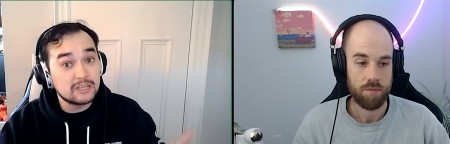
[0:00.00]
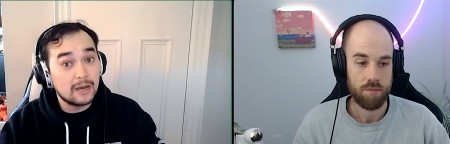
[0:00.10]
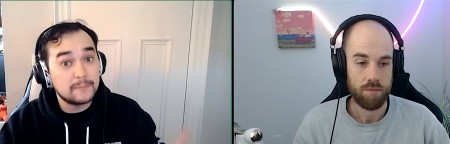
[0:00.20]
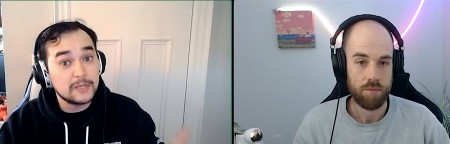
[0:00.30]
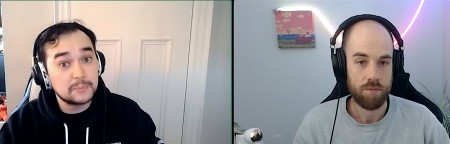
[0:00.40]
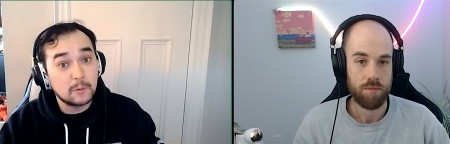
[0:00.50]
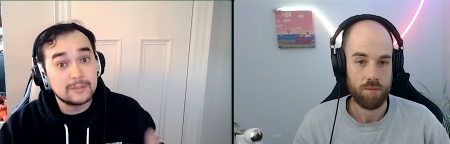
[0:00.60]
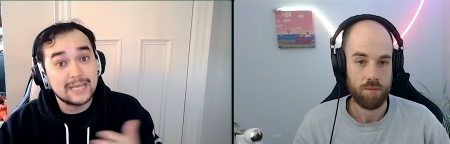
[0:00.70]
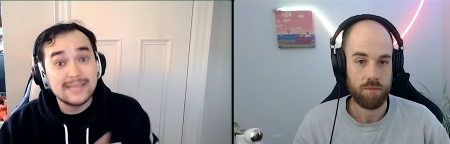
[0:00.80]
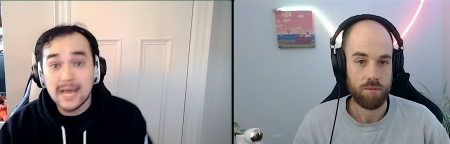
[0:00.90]
Speaker 1: Top
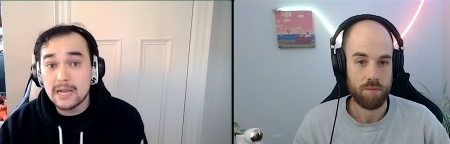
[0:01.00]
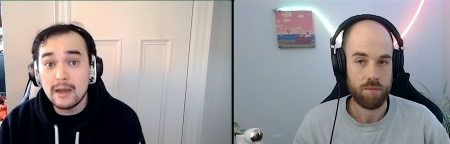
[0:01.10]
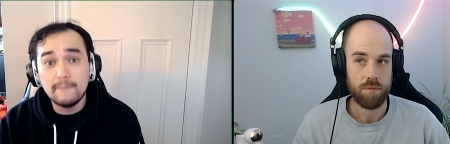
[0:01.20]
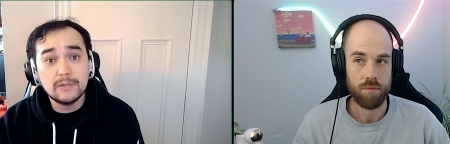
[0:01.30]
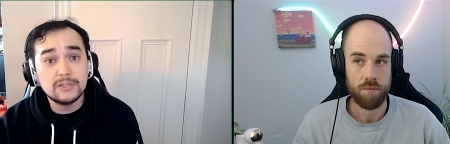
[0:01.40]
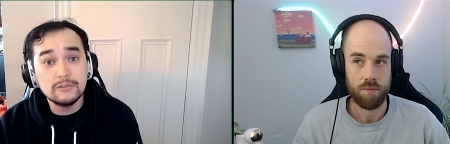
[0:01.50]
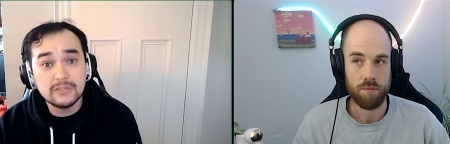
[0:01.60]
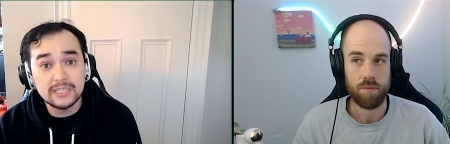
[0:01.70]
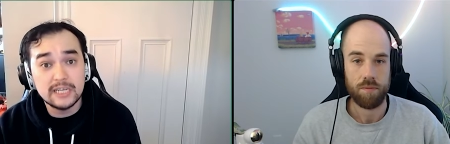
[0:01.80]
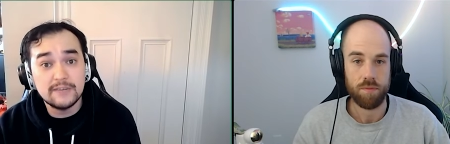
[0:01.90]
Esports and that number two
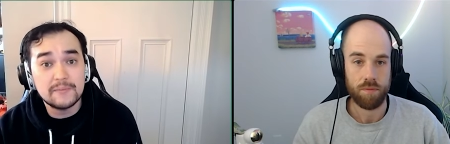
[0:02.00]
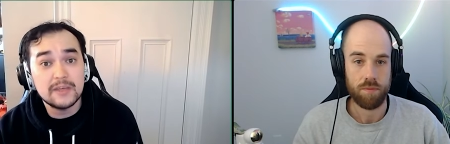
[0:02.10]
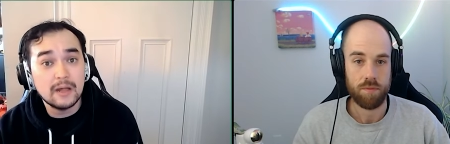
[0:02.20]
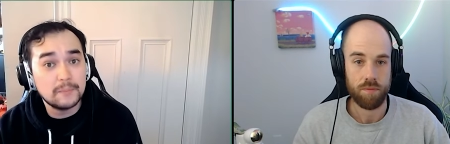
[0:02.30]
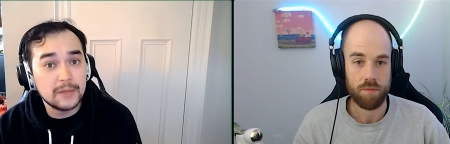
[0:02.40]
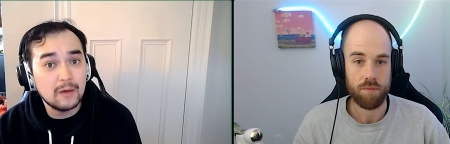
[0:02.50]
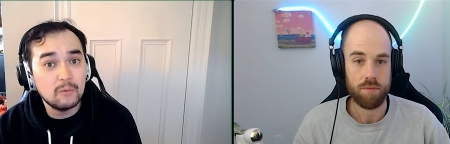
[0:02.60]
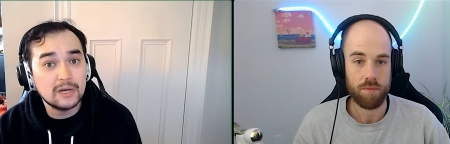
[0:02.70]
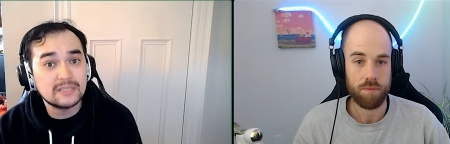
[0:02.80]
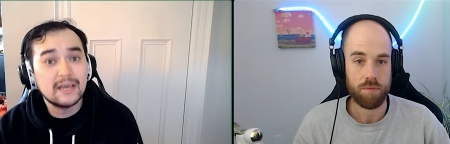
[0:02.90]
seed from the L P L
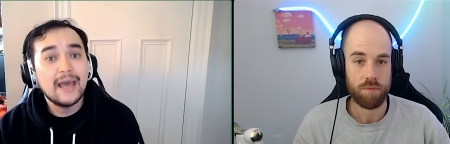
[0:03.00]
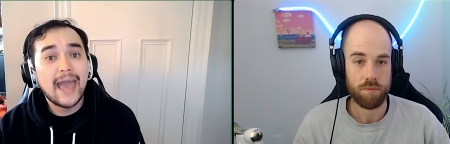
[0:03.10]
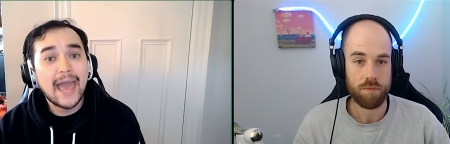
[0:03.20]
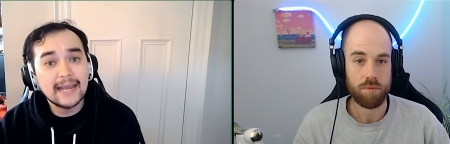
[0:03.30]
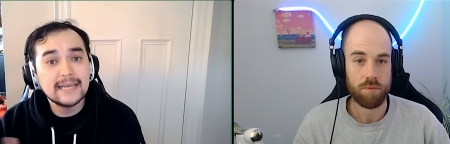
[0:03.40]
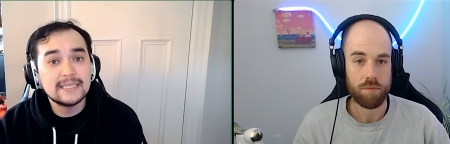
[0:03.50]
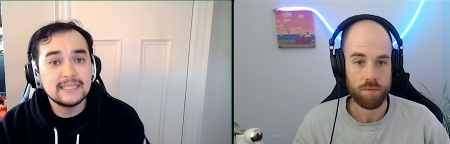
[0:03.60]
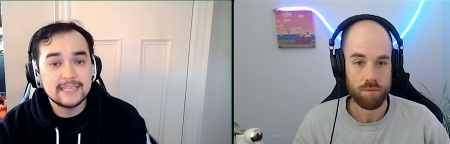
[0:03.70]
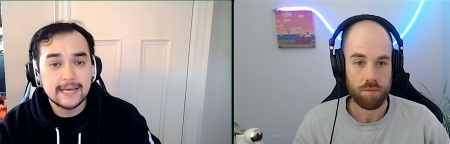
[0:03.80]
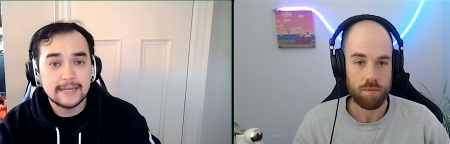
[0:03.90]
was heading into
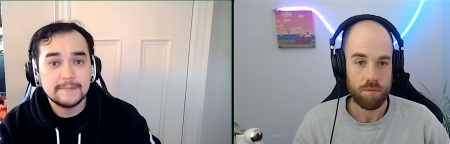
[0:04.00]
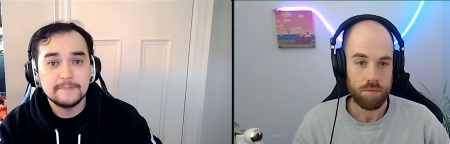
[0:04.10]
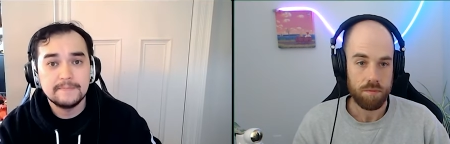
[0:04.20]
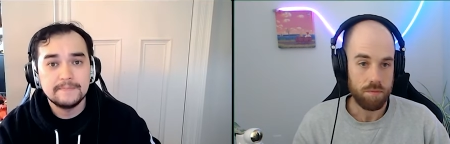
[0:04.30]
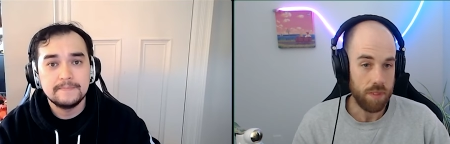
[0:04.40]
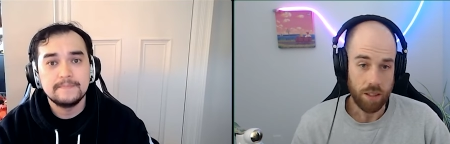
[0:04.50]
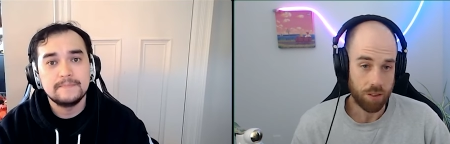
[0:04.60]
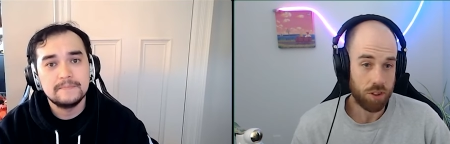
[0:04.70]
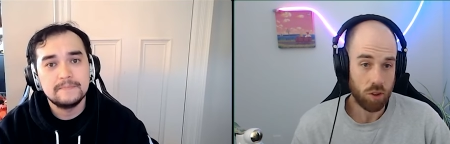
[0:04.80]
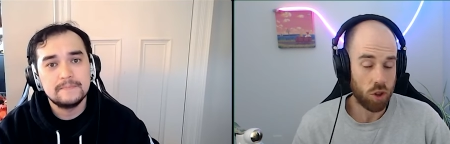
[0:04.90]
today.
Speaker 2: Yeah,
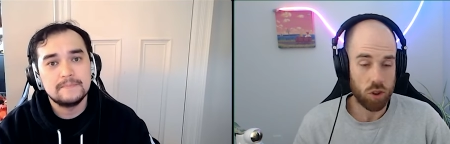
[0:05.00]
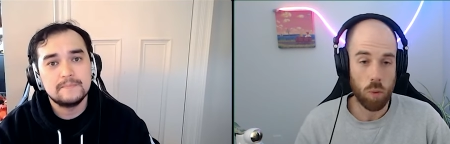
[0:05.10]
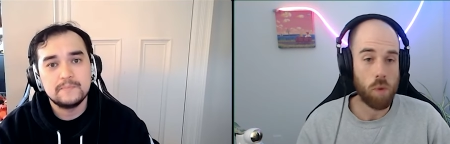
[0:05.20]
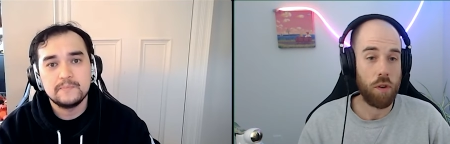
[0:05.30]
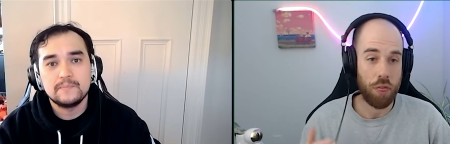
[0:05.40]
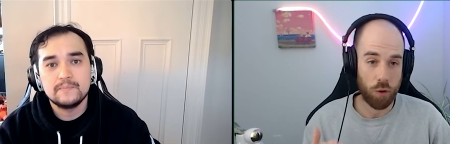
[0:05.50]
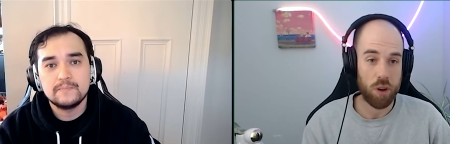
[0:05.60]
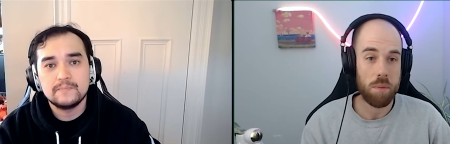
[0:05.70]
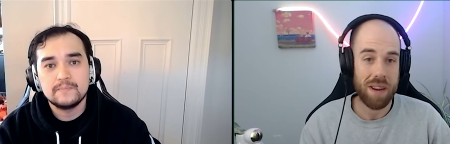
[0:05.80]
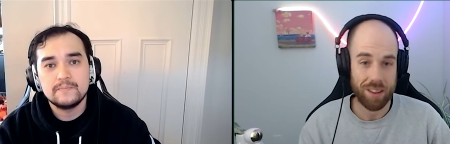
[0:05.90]
still took them over
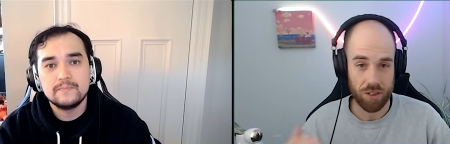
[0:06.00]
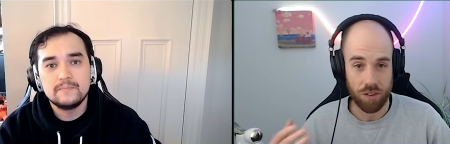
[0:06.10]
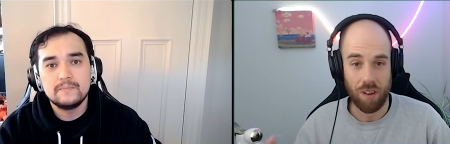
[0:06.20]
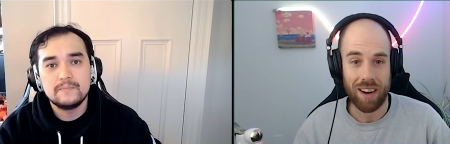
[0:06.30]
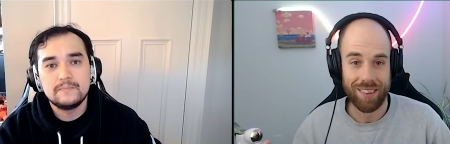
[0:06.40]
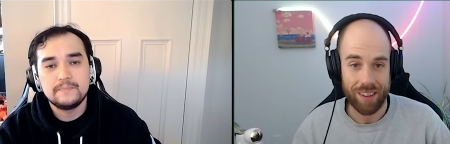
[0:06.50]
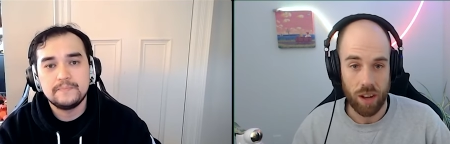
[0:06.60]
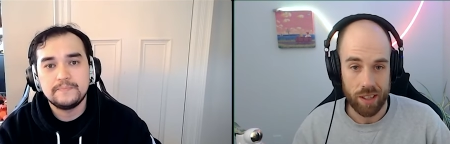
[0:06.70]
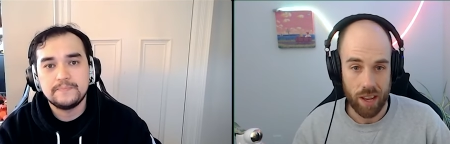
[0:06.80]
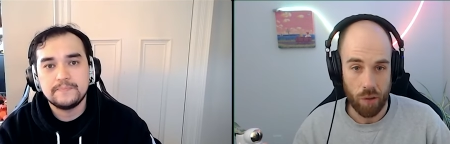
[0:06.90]
thirty minutes to finally
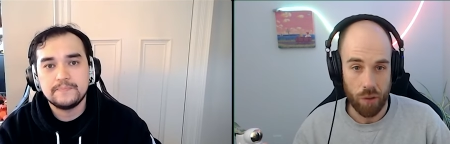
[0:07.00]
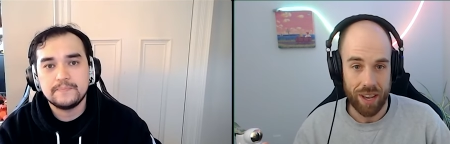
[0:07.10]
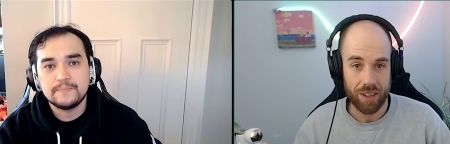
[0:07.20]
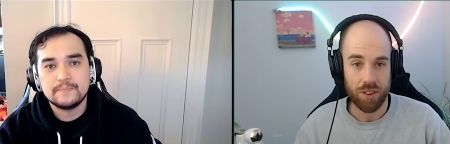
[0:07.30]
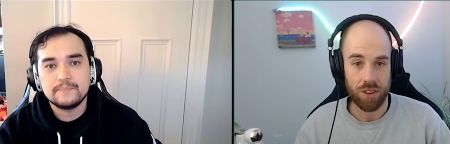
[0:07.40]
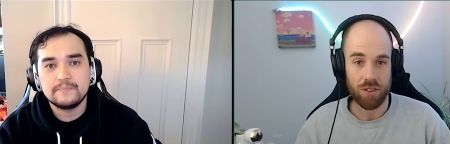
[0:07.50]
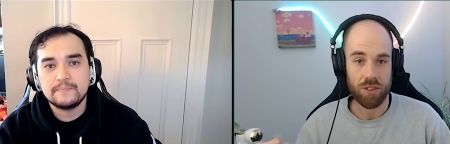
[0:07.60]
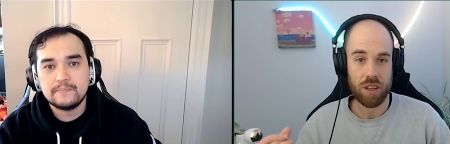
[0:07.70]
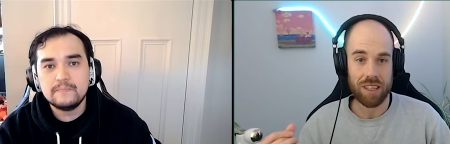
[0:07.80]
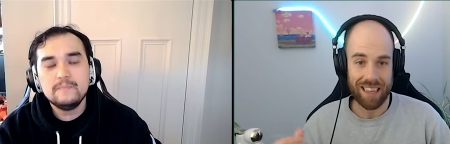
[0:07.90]
knock down the
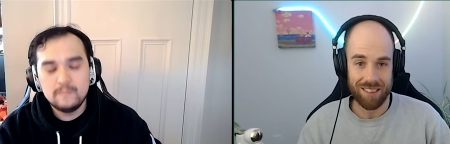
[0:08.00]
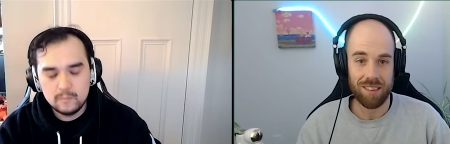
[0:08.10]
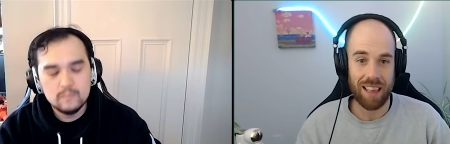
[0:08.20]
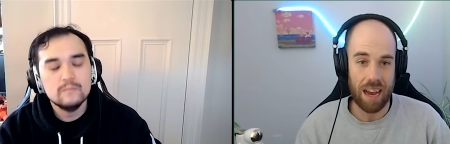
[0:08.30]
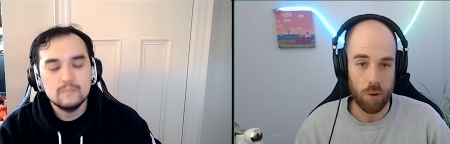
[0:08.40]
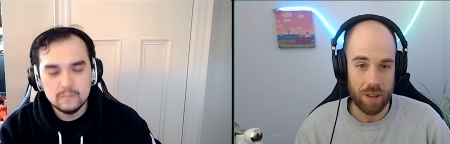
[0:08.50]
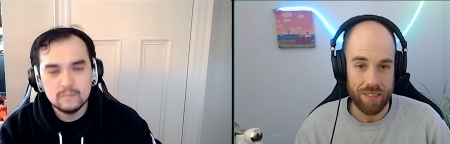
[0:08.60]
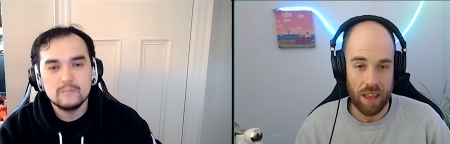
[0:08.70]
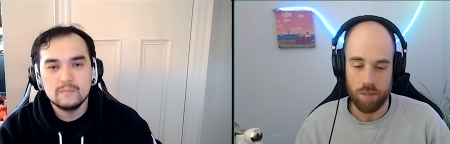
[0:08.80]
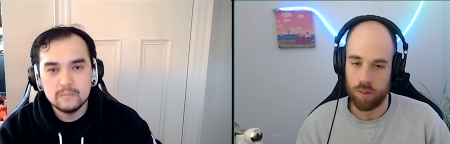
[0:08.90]
Nexus against Loud
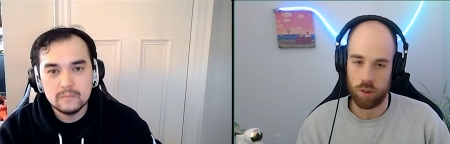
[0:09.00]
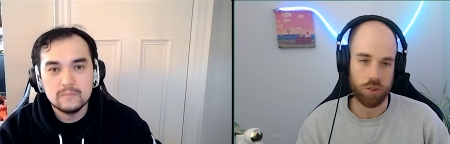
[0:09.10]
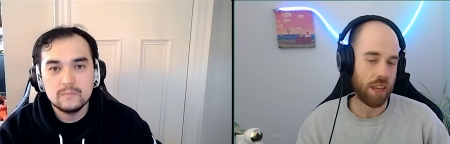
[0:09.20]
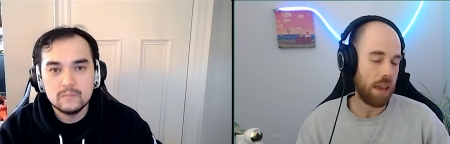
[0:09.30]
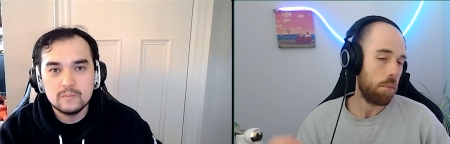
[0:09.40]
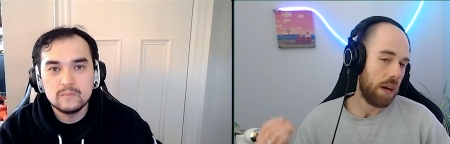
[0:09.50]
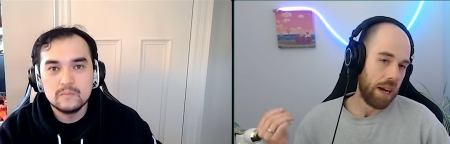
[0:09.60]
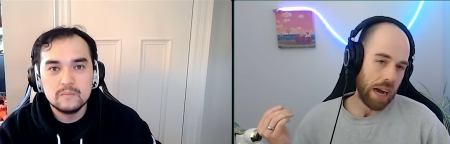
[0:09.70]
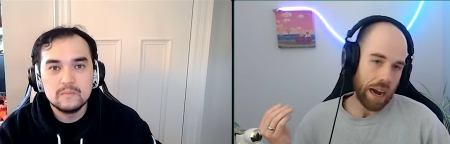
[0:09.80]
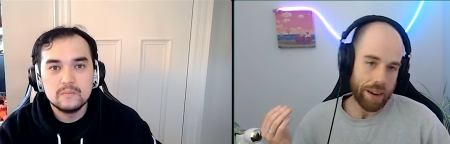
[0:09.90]
in that first game.
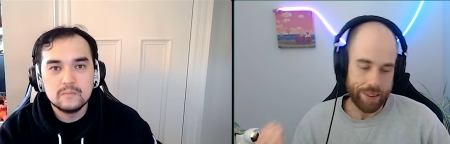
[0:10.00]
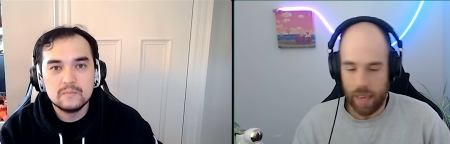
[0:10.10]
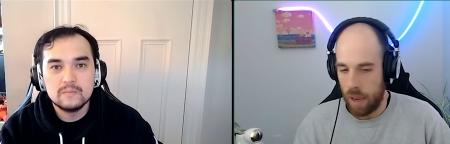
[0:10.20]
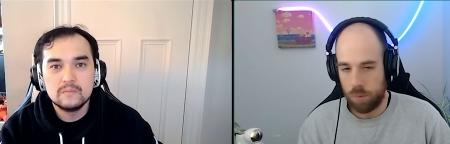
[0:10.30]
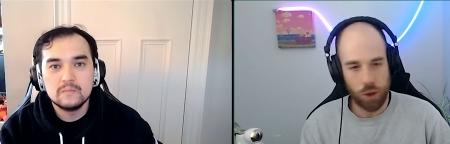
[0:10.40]
Uh, game